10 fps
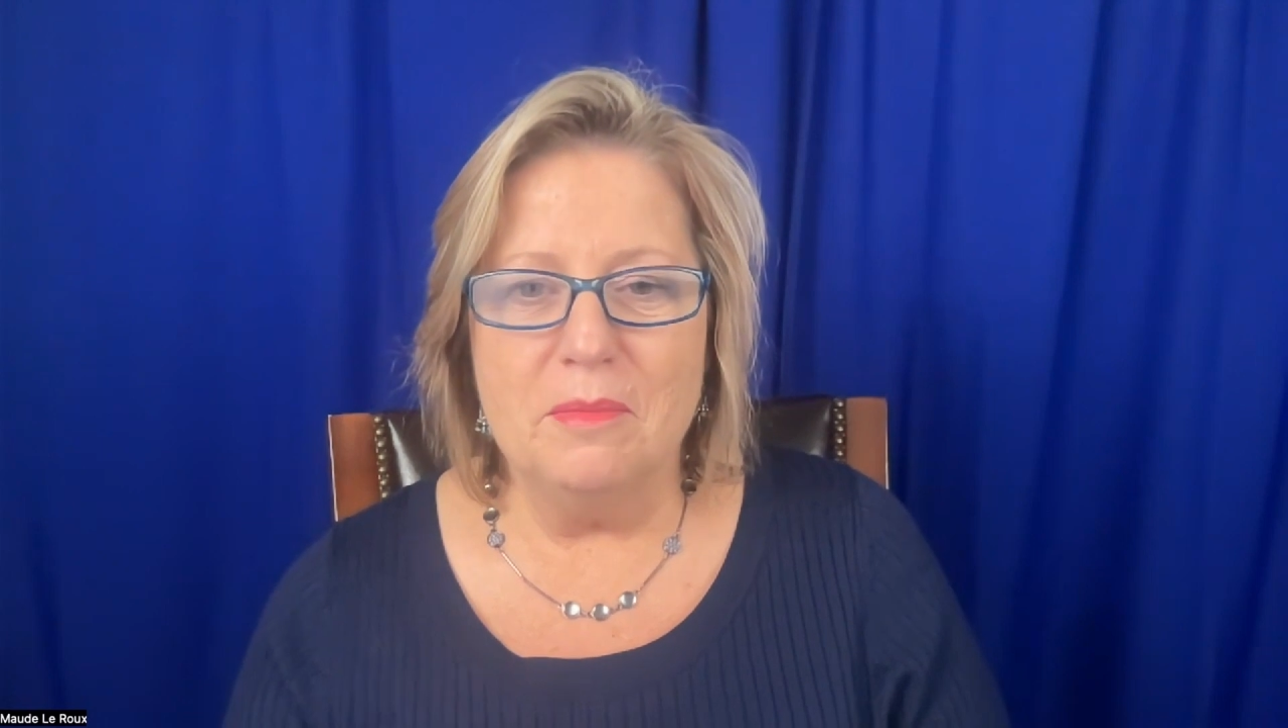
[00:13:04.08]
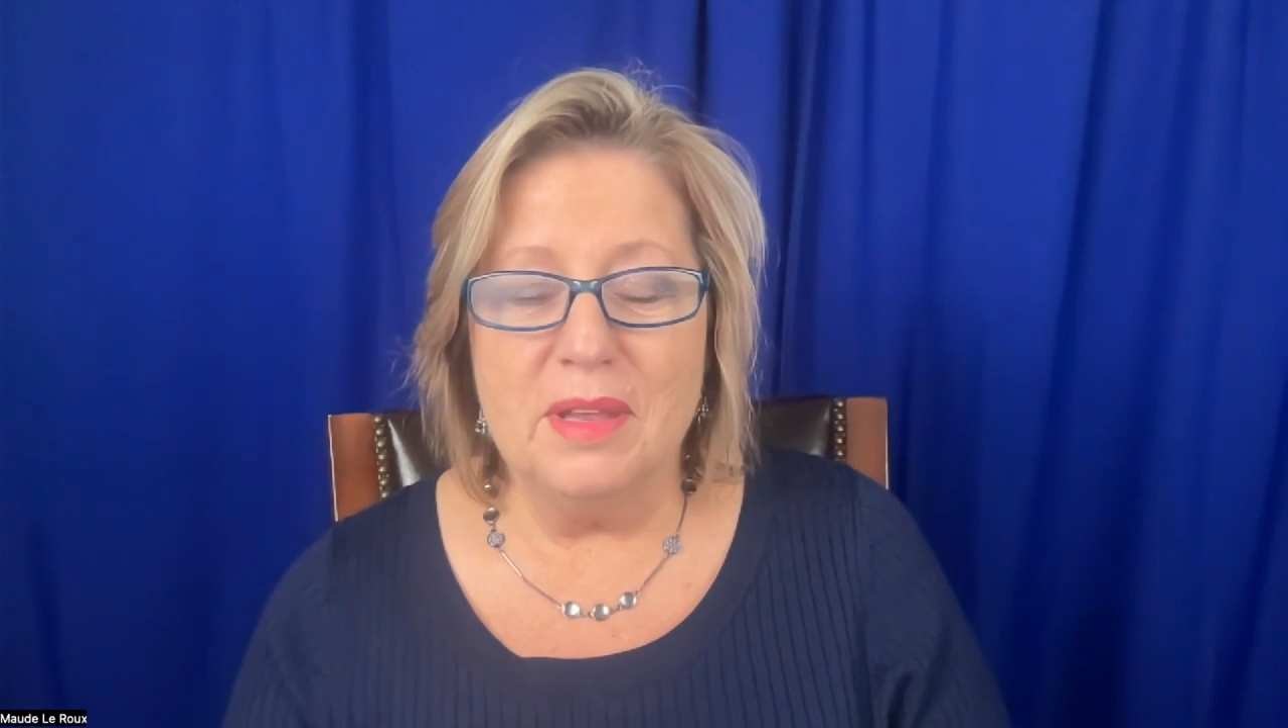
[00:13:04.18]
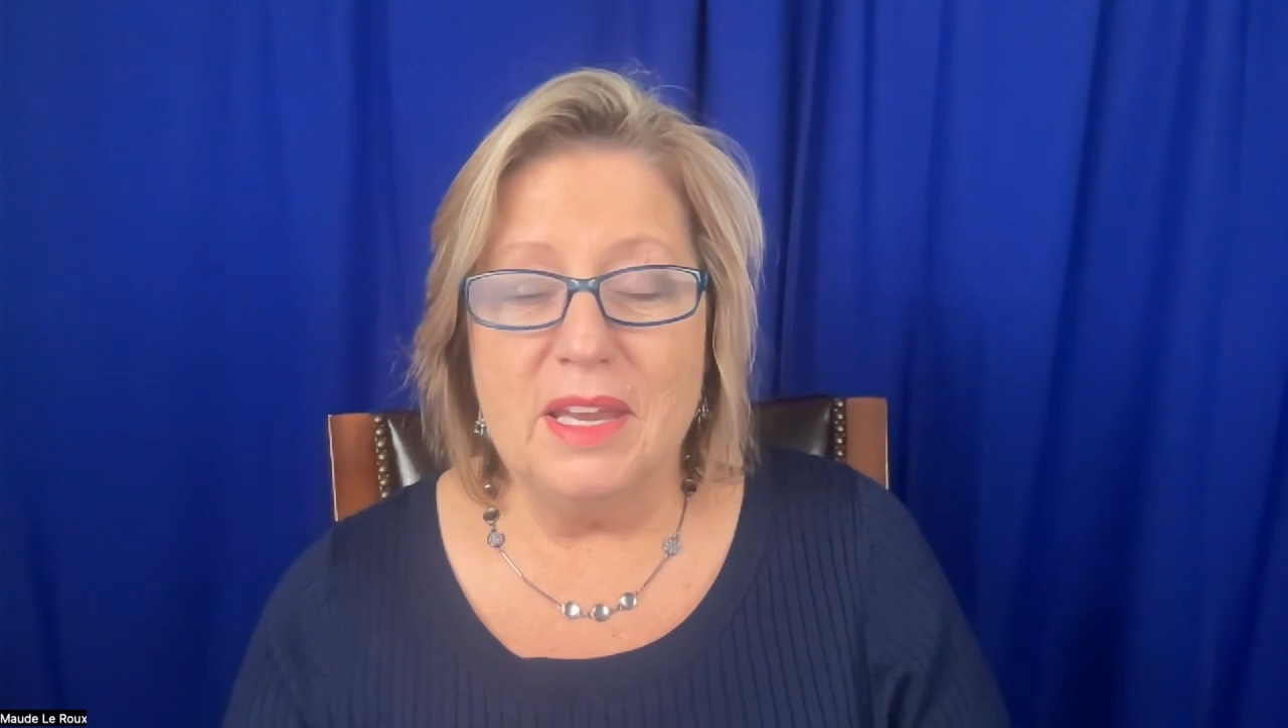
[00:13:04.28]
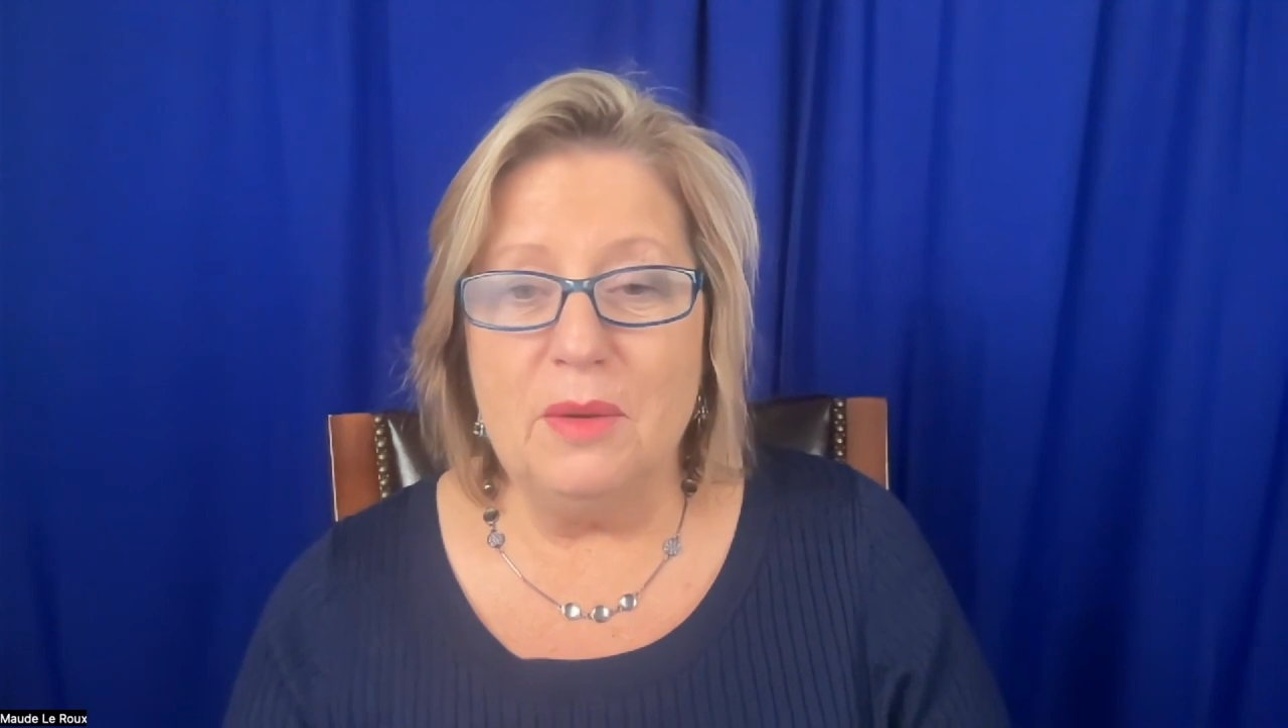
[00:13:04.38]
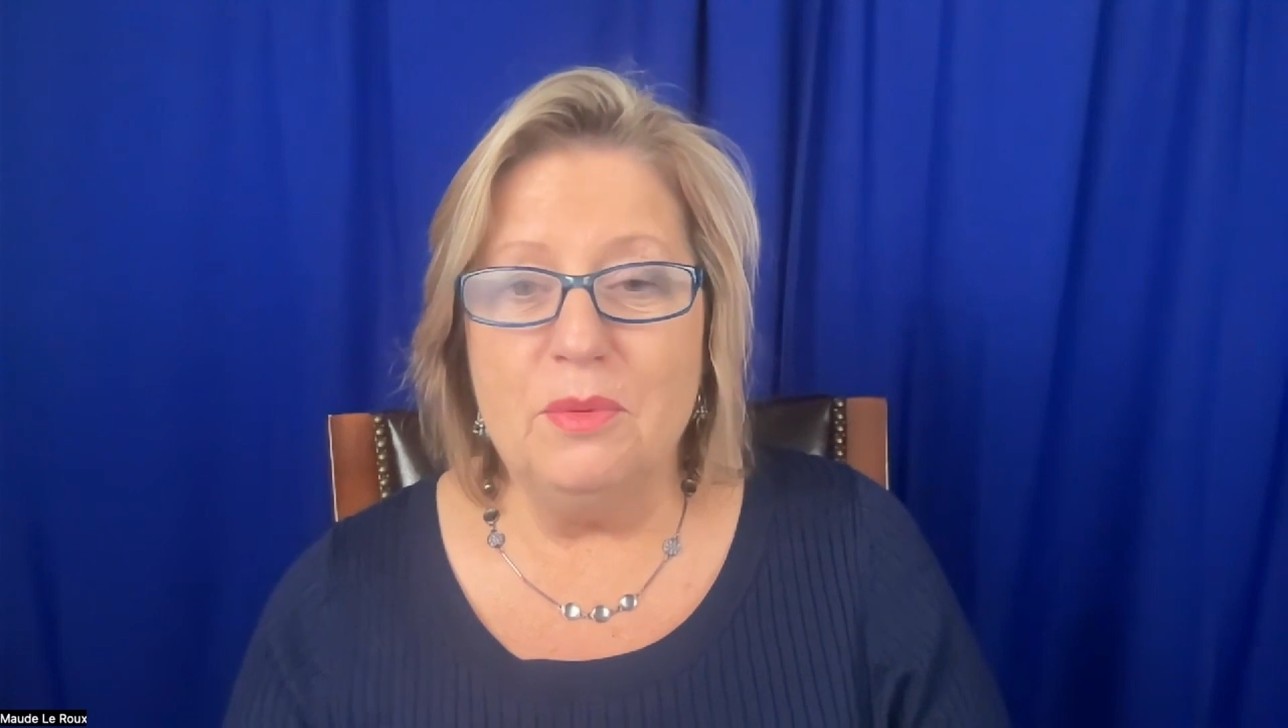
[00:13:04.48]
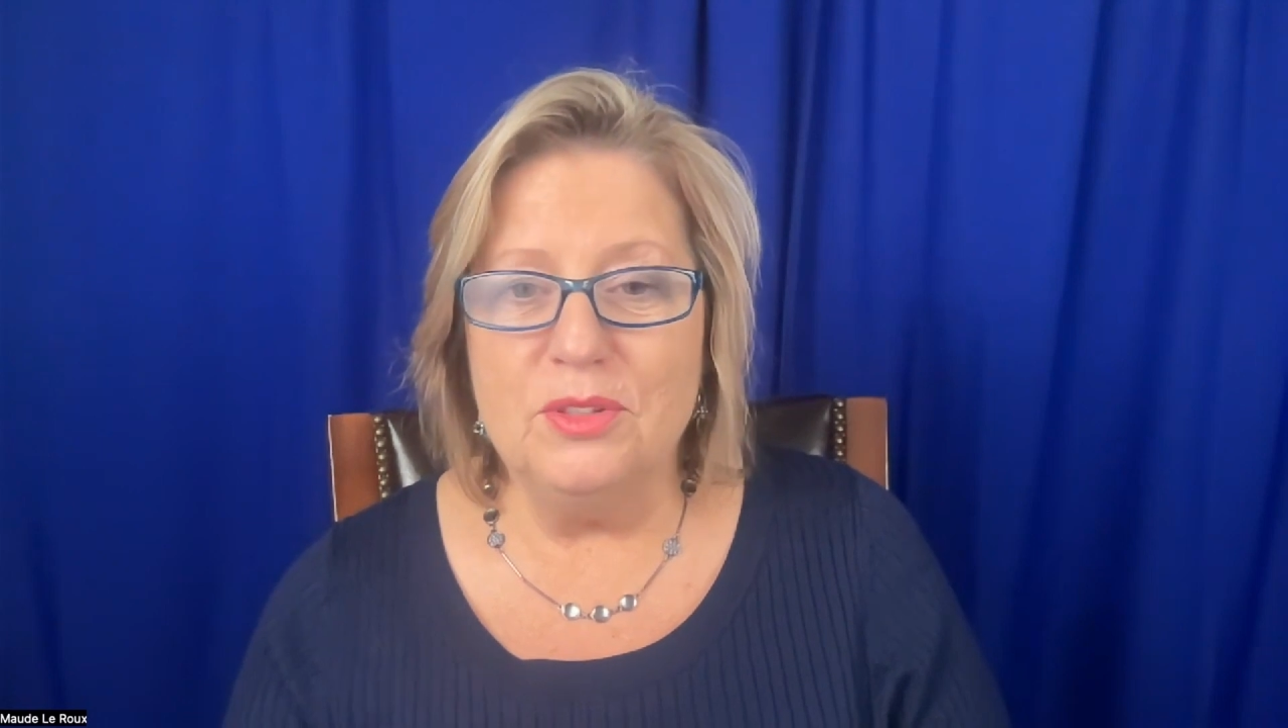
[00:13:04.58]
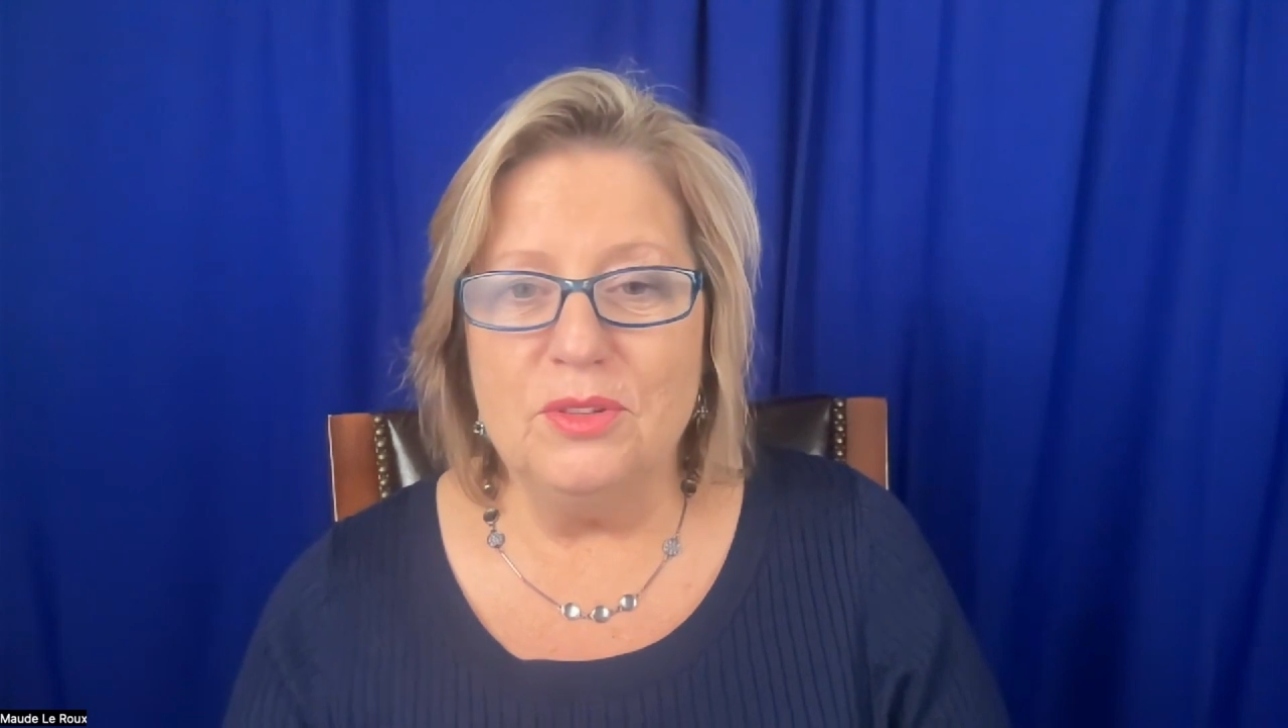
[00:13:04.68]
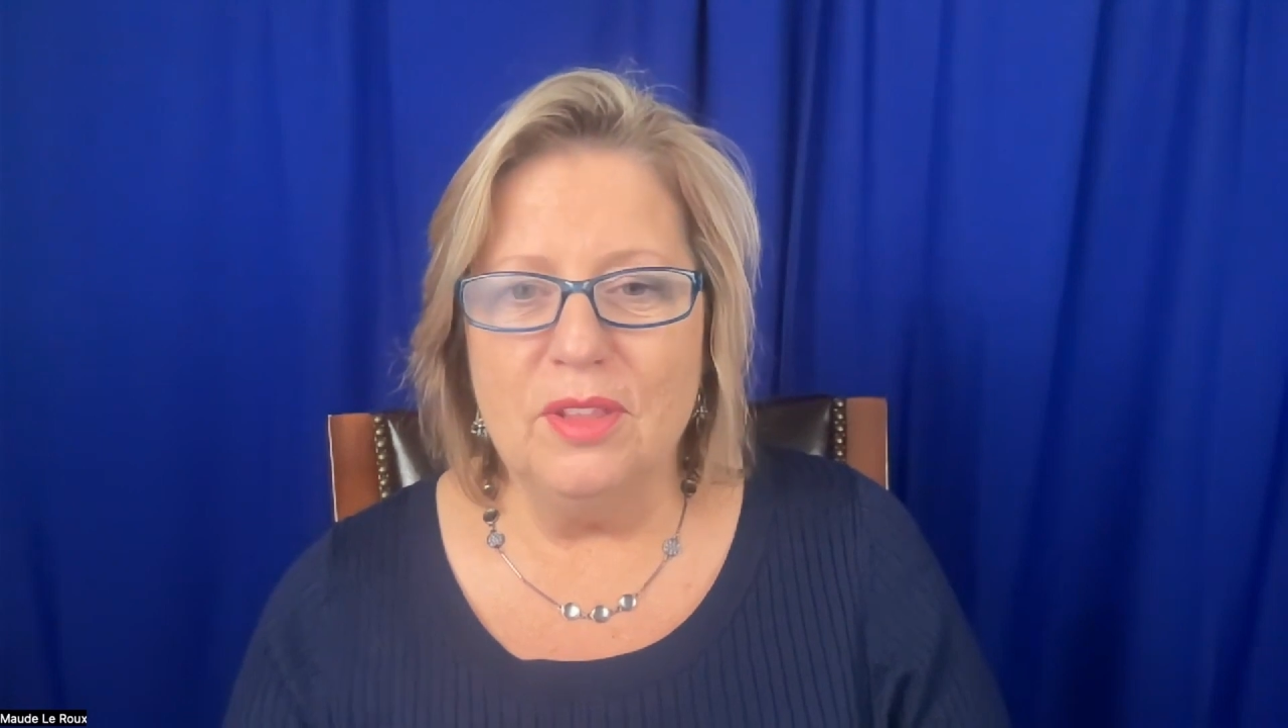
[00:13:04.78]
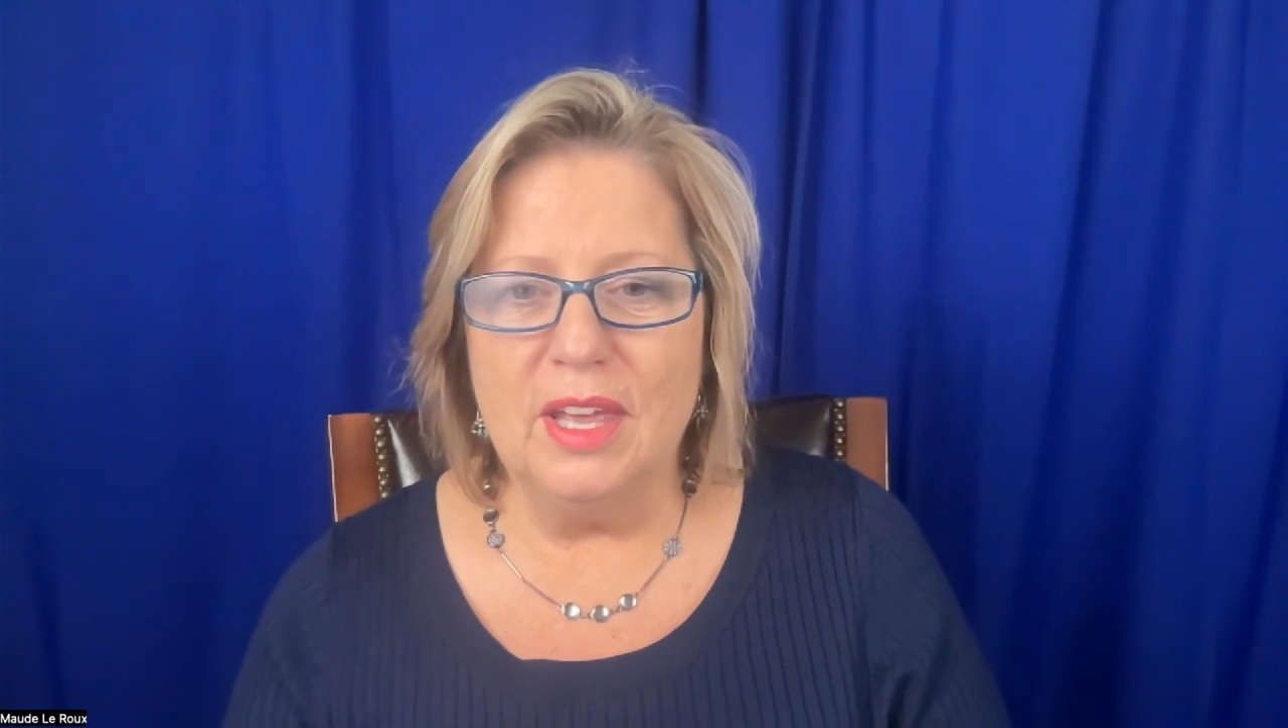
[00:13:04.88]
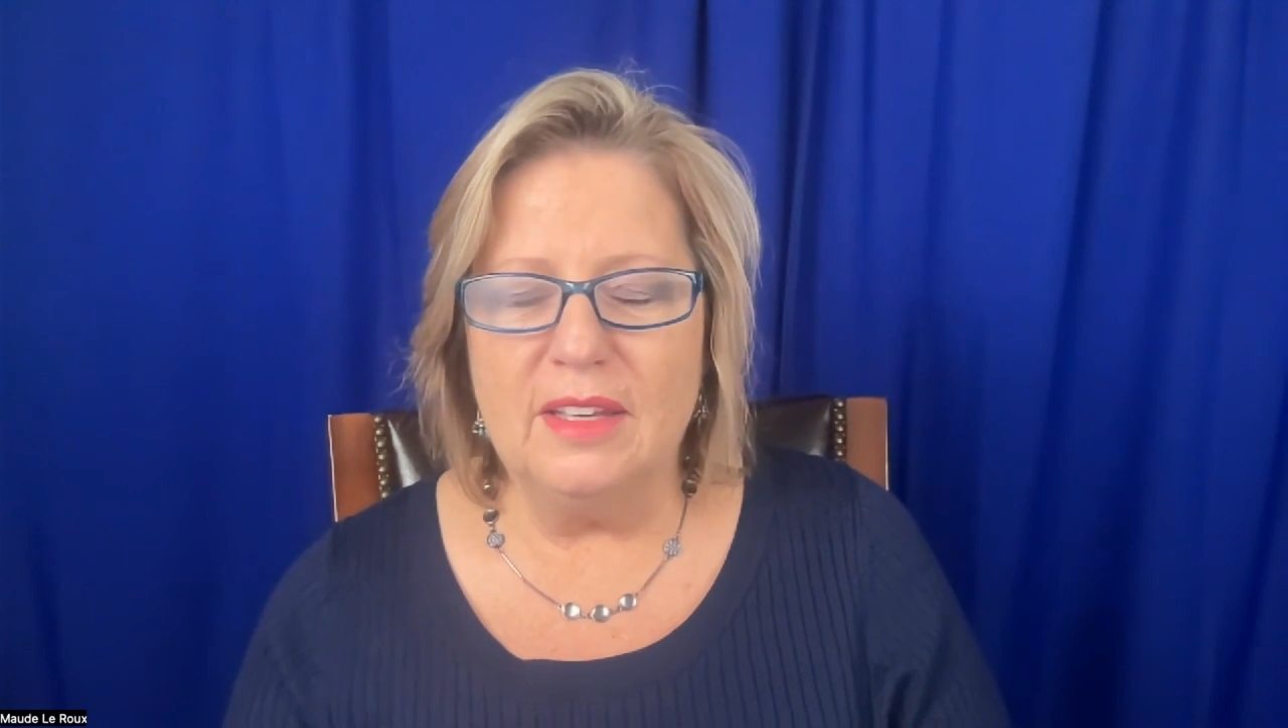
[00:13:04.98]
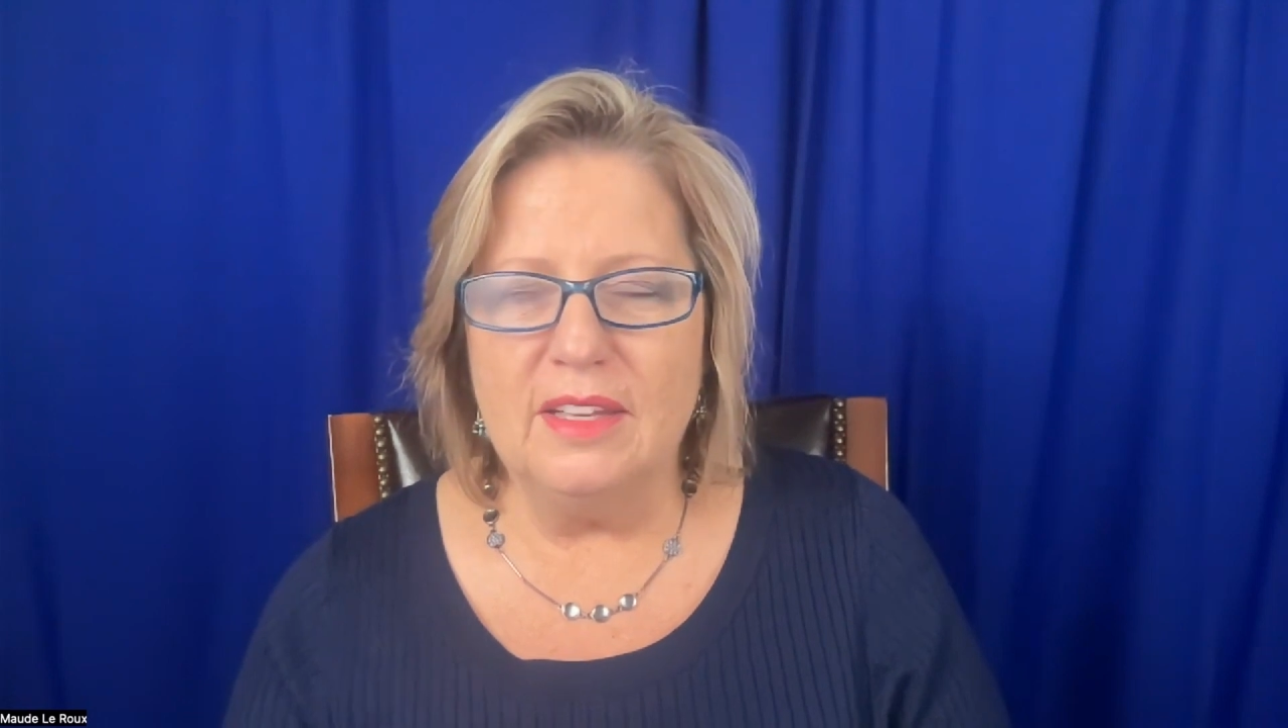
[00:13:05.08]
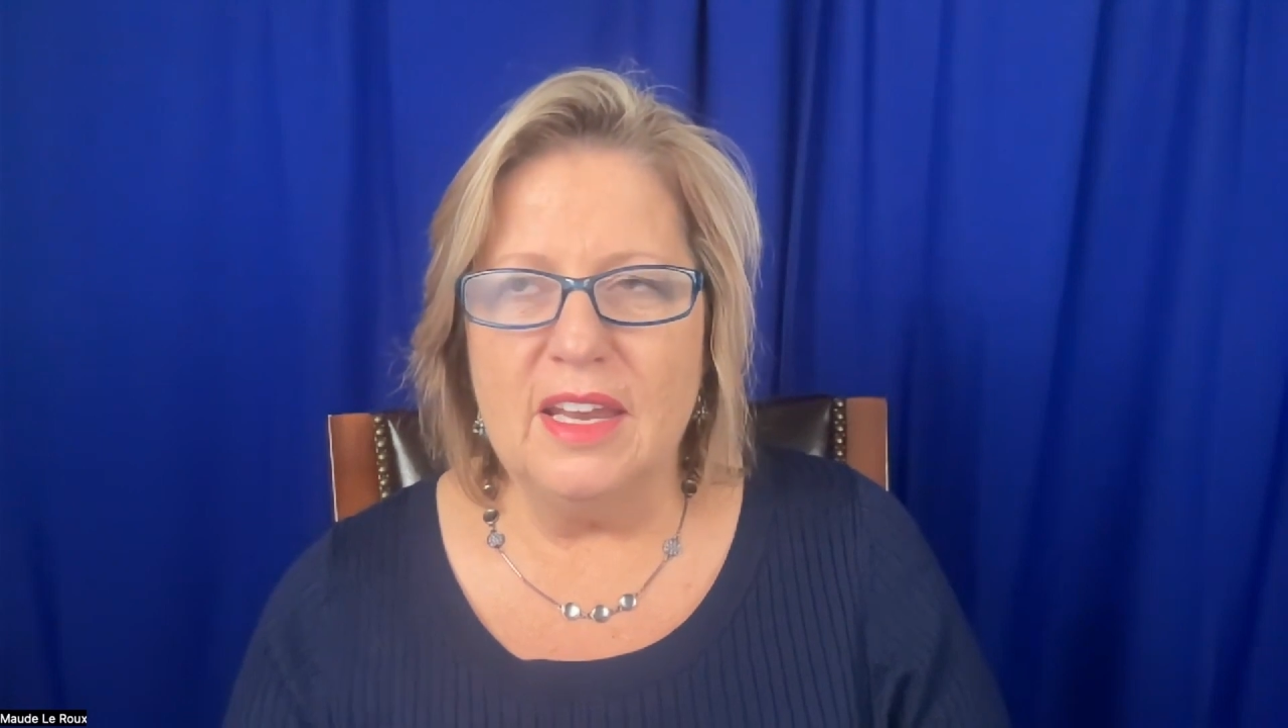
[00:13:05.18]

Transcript: But he would do that.